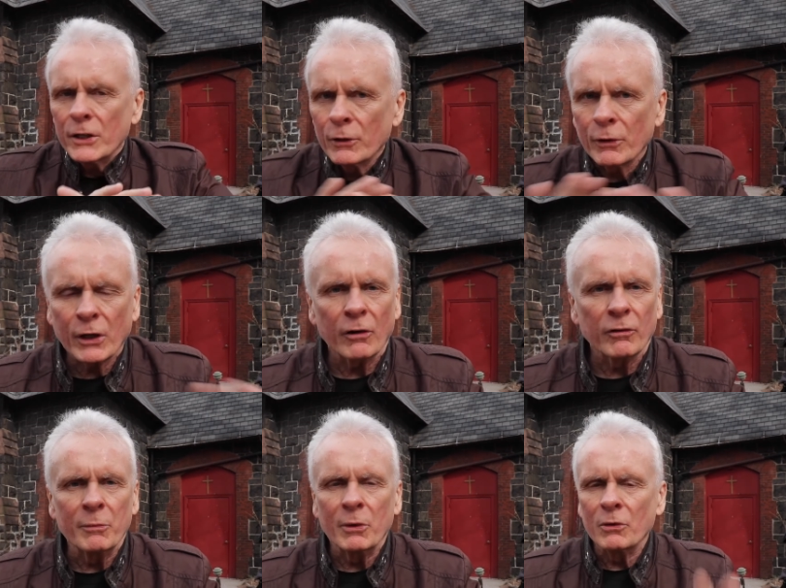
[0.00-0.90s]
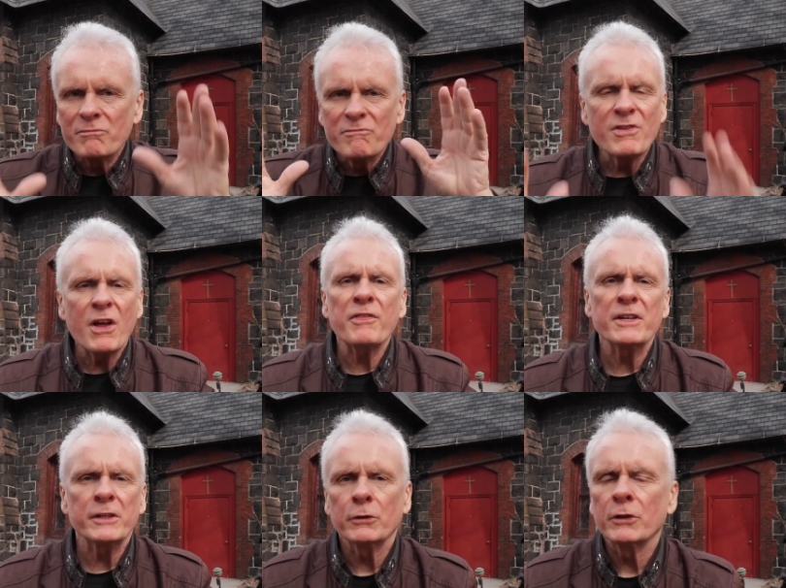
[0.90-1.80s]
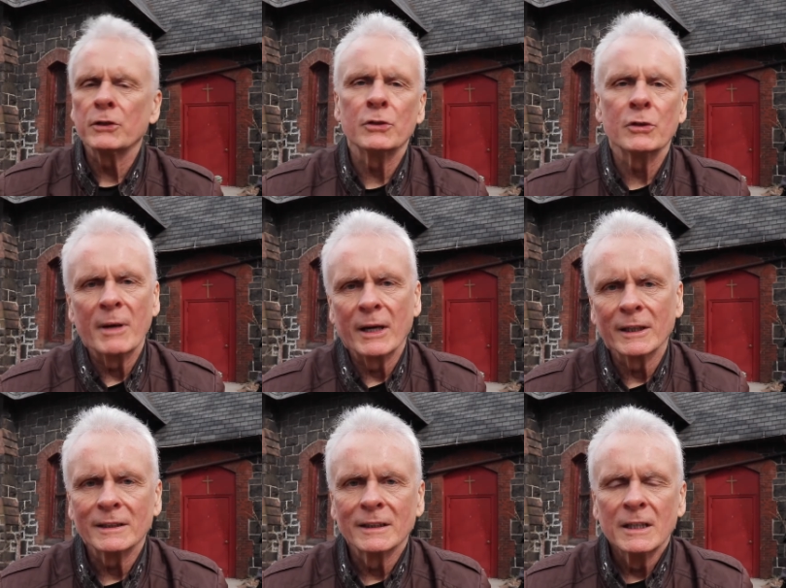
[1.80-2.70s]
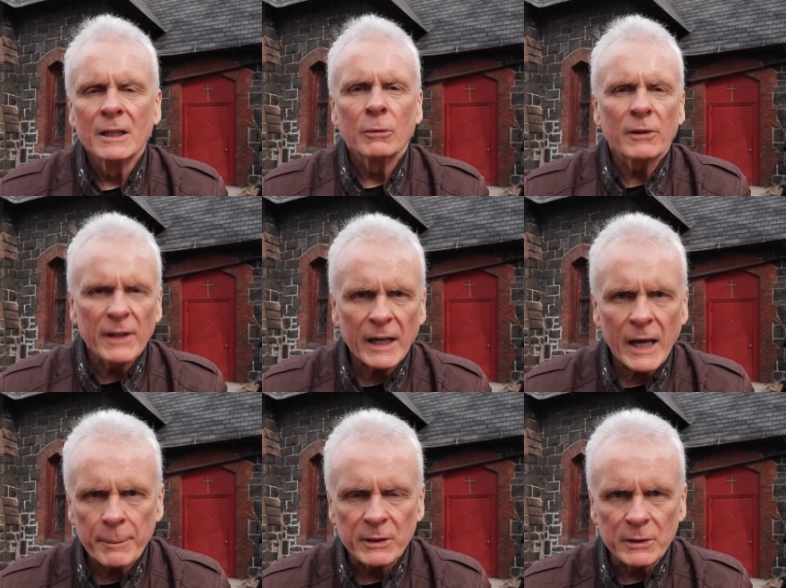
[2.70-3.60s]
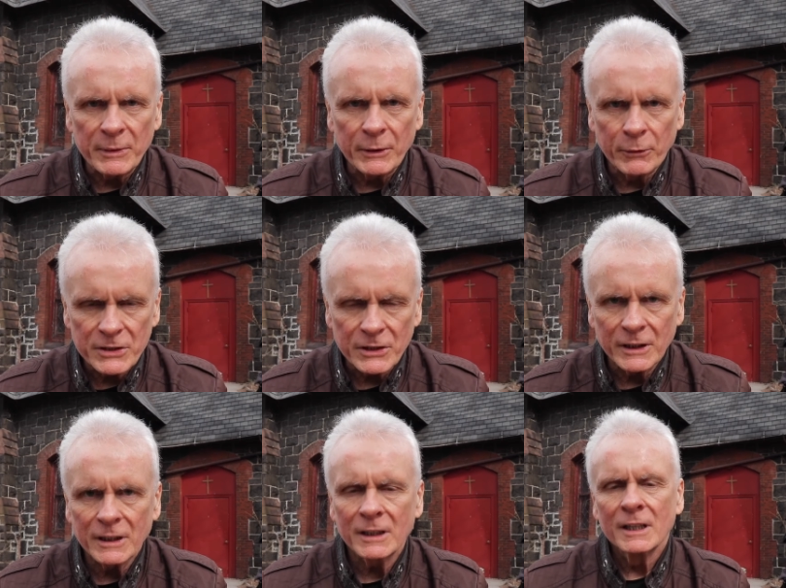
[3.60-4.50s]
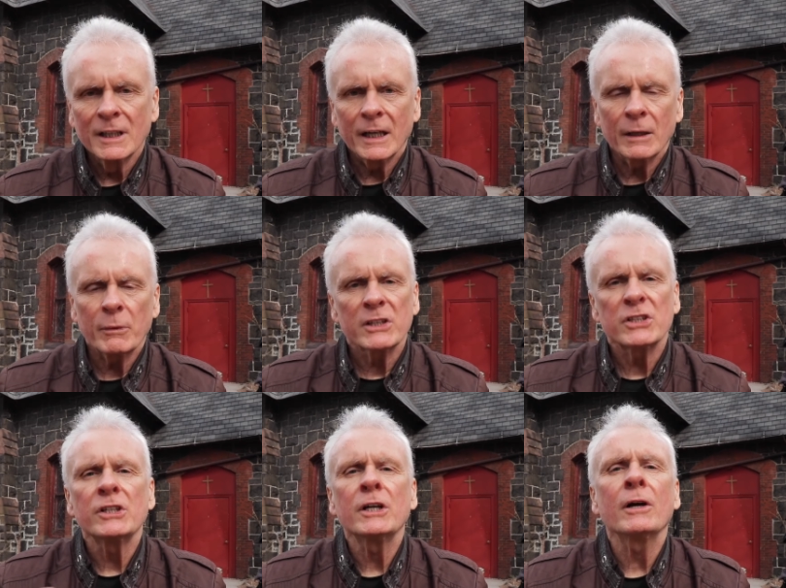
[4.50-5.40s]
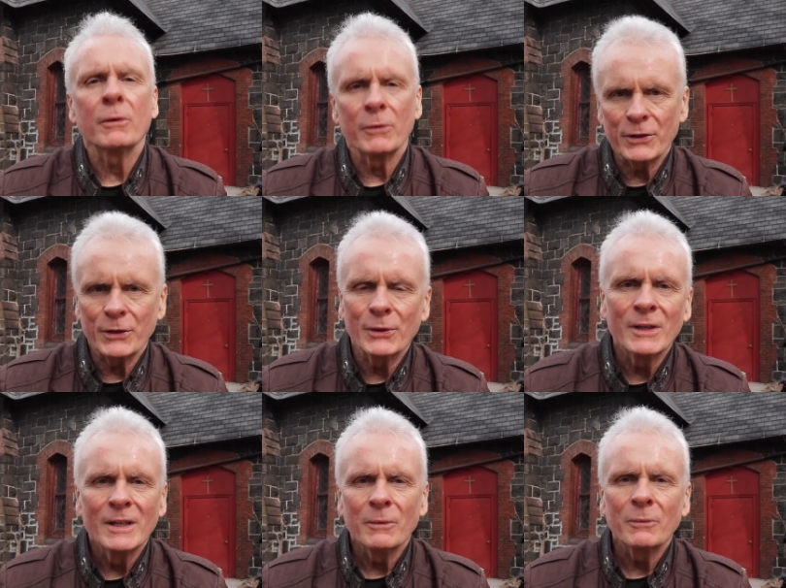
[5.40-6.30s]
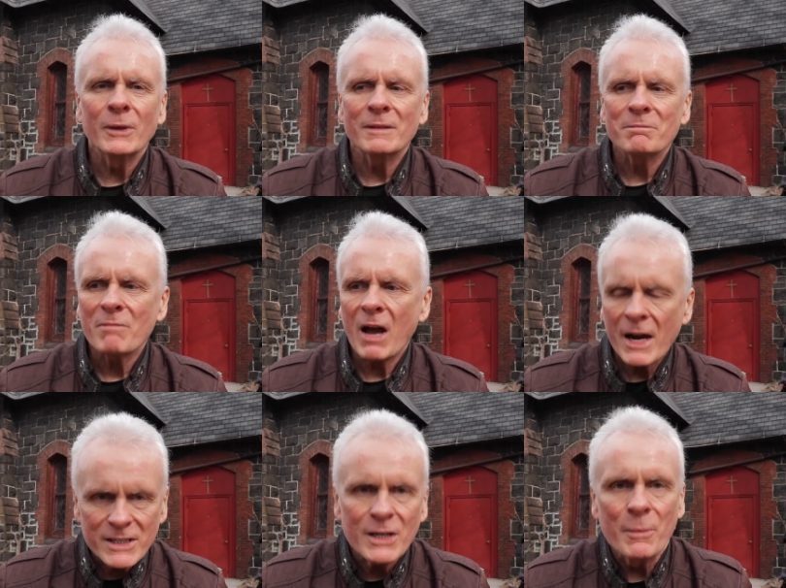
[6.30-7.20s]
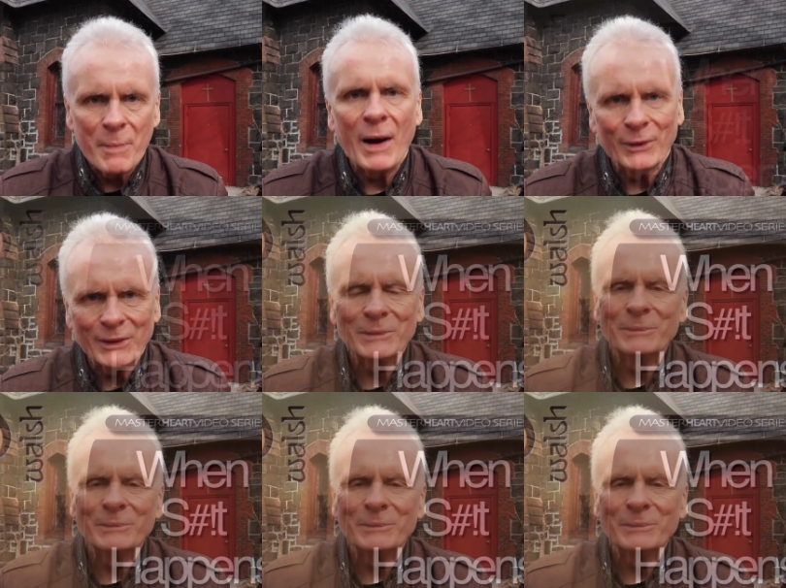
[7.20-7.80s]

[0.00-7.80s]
irrecoverable, nothing you can do about it. Well, that happened to me recently, and I want to share with you what I did about it.